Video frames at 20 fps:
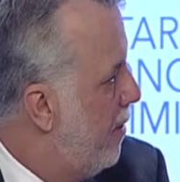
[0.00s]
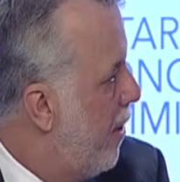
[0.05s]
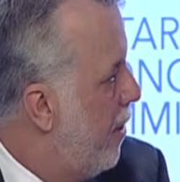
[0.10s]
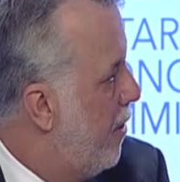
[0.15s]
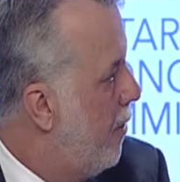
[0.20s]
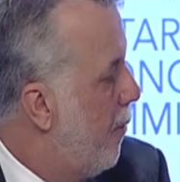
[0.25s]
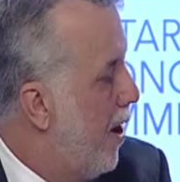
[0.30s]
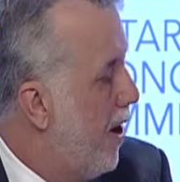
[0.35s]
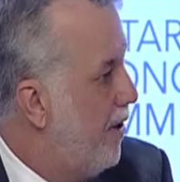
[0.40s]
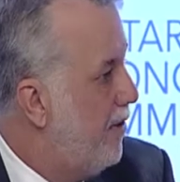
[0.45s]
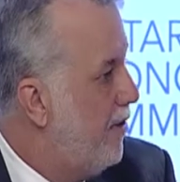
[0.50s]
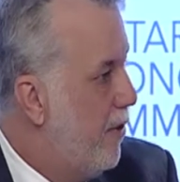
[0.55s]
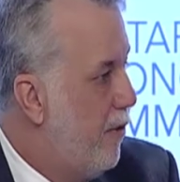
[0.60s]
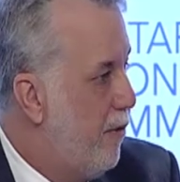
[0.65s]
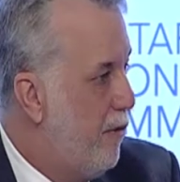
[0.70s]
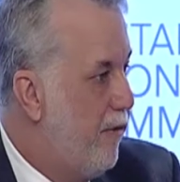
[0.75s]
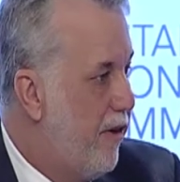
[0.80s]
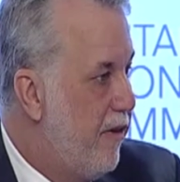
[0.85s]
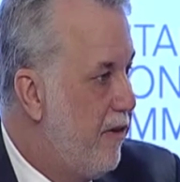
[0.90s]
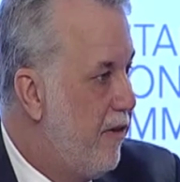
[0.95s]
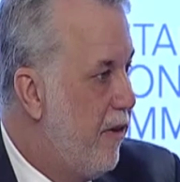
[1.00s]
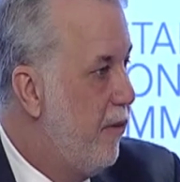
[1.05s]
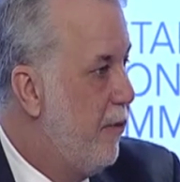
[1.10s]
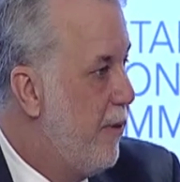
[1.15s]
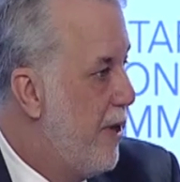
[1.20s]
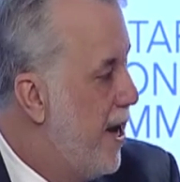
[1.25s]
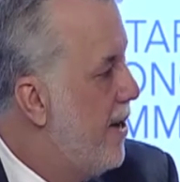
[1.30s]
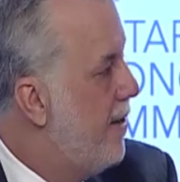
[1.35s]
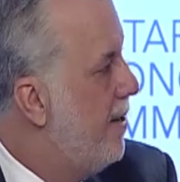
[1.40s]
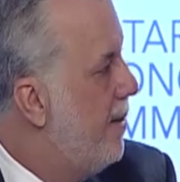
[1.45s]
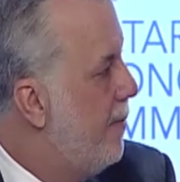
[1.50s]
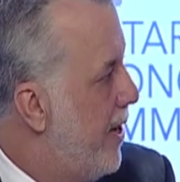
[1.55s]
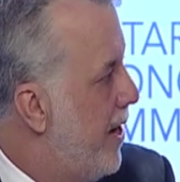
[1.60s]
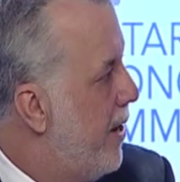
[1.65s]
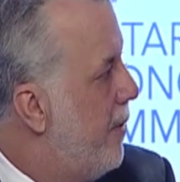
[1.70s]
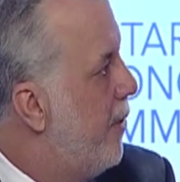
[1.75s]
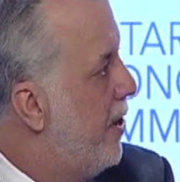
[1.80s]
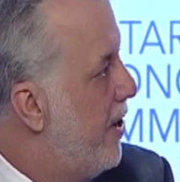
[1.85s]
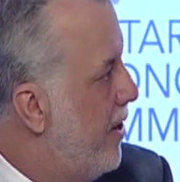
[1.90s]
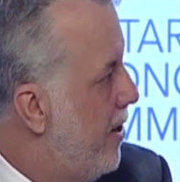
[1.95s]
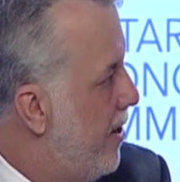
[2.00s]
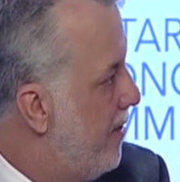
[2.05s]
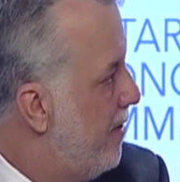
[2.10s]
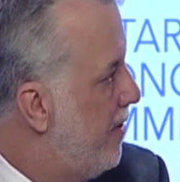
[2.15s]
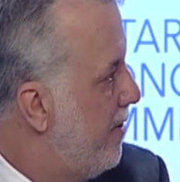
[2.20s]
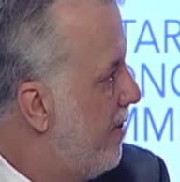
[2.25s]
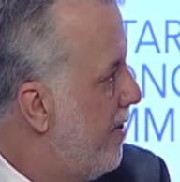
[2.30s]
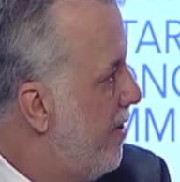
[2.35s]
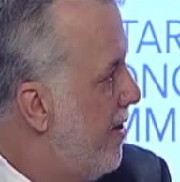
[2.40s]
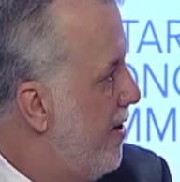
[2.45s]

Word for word: Otherwise, you know, fiscal reality being what it is,